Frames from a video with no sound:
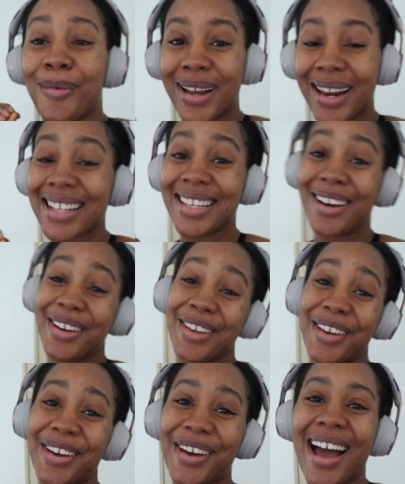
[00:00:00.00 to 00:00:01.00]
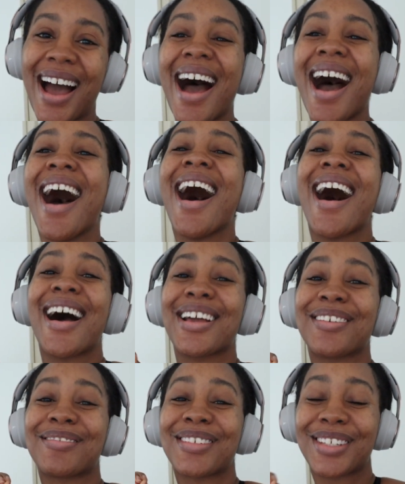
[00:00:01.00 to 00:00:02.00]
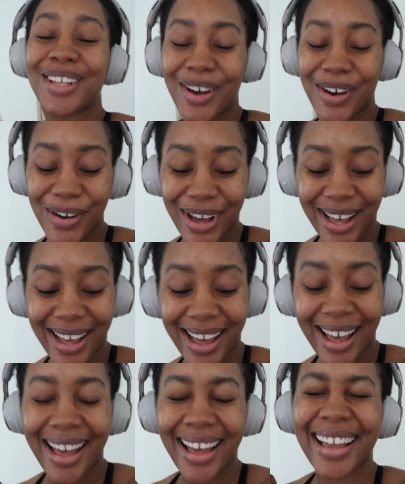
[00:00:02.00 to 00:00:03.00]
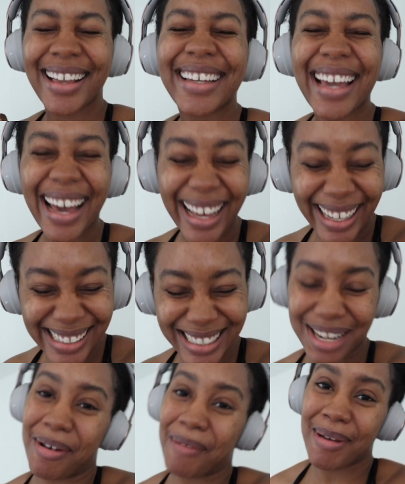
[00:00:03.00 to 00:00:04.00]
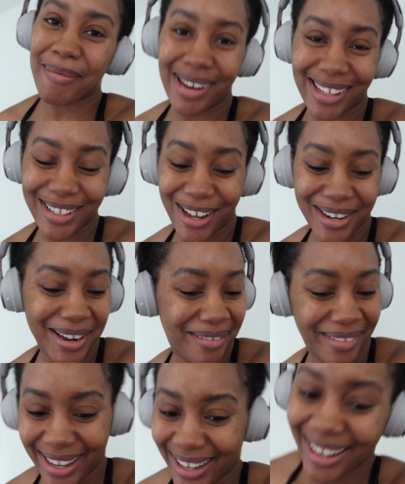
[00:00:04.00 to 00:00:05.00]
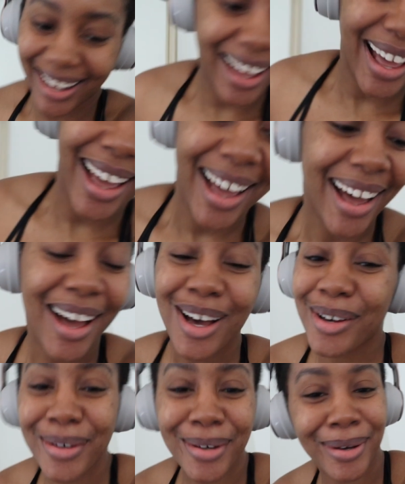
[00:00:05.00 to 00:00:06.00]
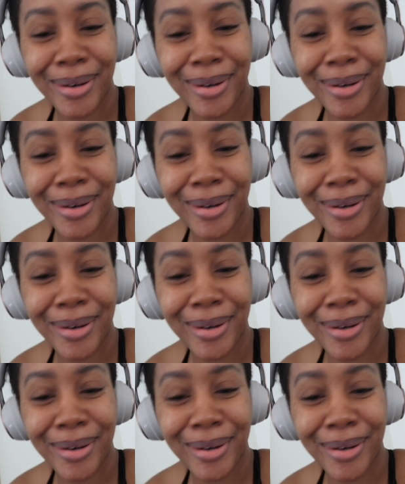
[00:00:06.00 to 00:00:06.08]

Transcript: What I tell you, I am so gassed about my Peloton coming. Whew.